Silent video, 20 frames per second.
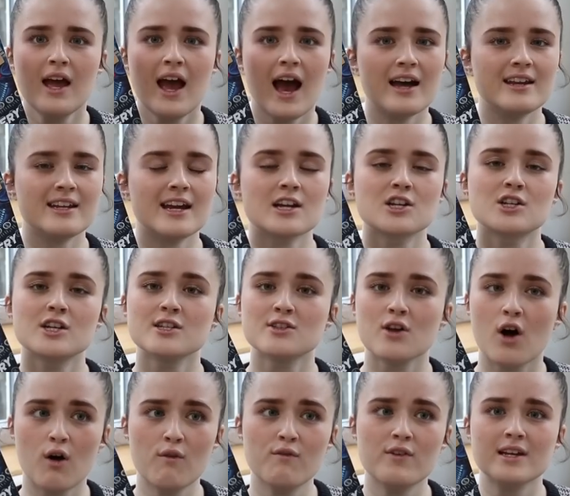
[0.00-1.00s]
And yet she is
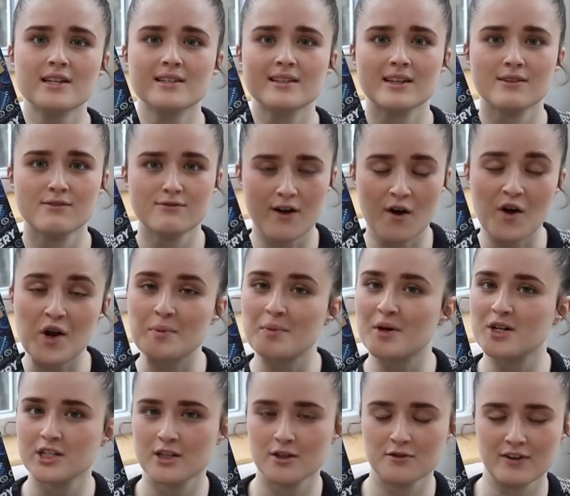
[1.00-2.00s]
obviously very
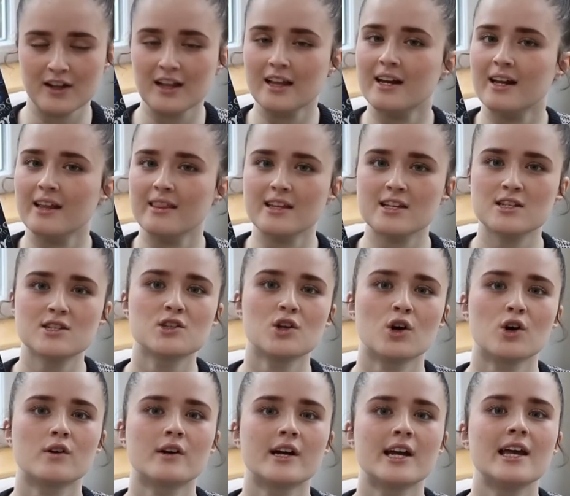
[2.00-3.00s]
much the villain in this
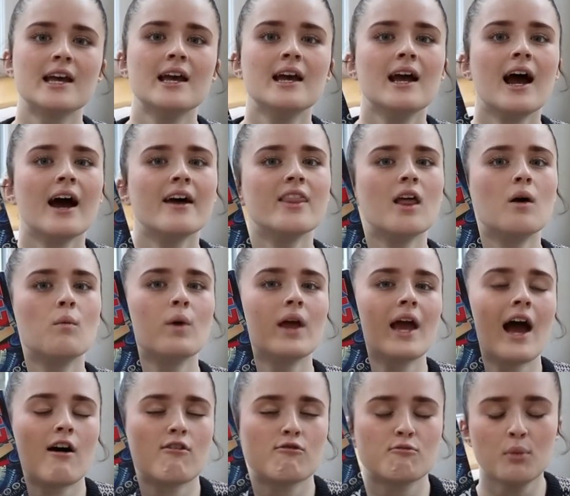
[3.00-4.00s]
story. And then we
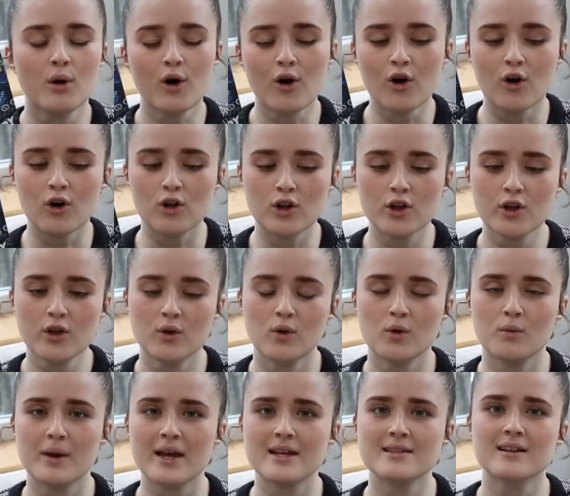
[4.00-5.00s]
have Paul, who
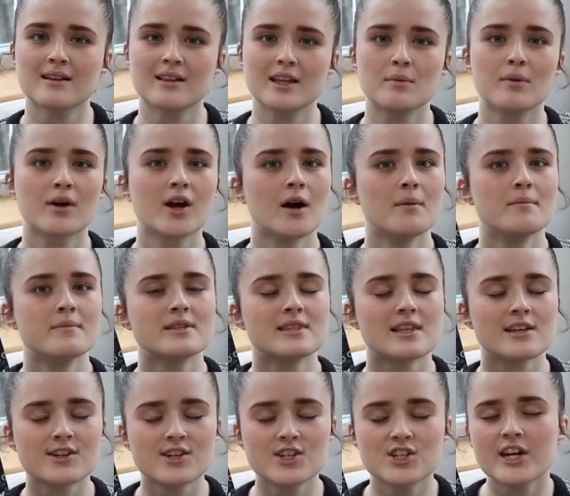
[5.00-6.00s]
basically becomes
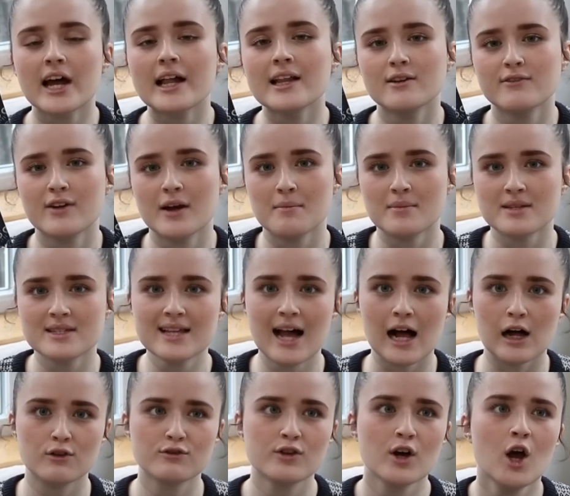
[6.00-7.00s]
this shell of
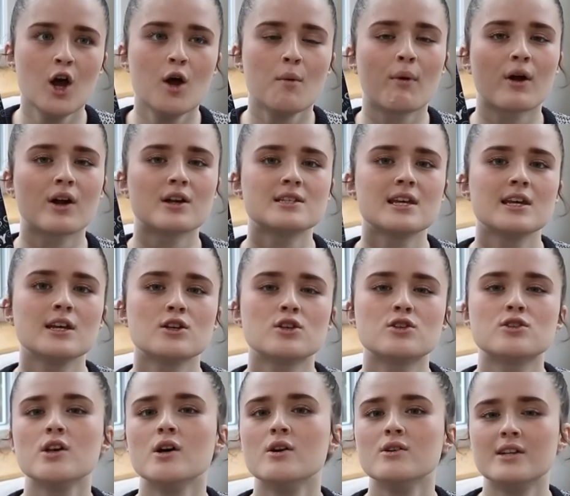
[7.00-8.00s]
himself because he is
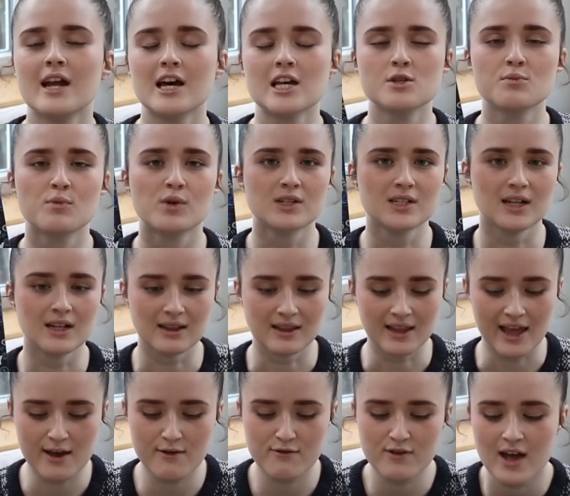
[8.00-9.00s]
so desperate to
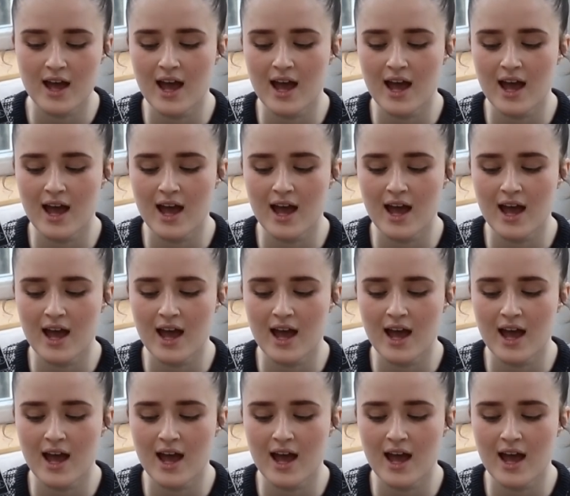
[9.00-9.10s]
live.